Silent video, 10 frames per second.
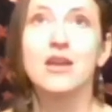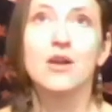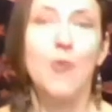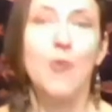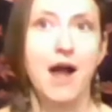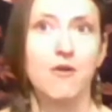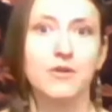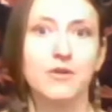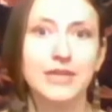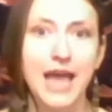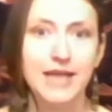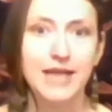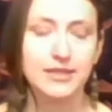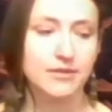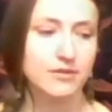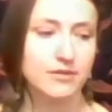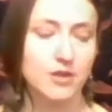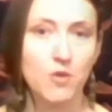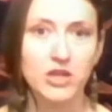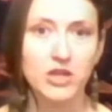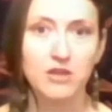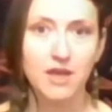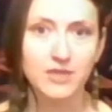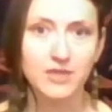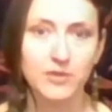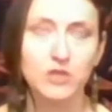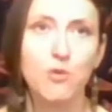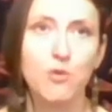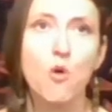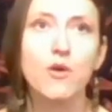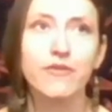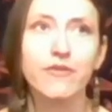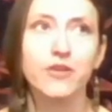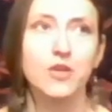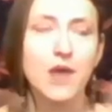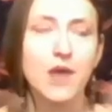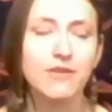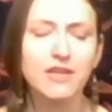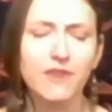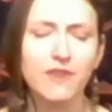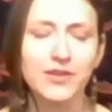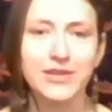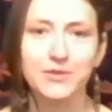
Wow. Yes. So much love, so much support for you. I really felt as I was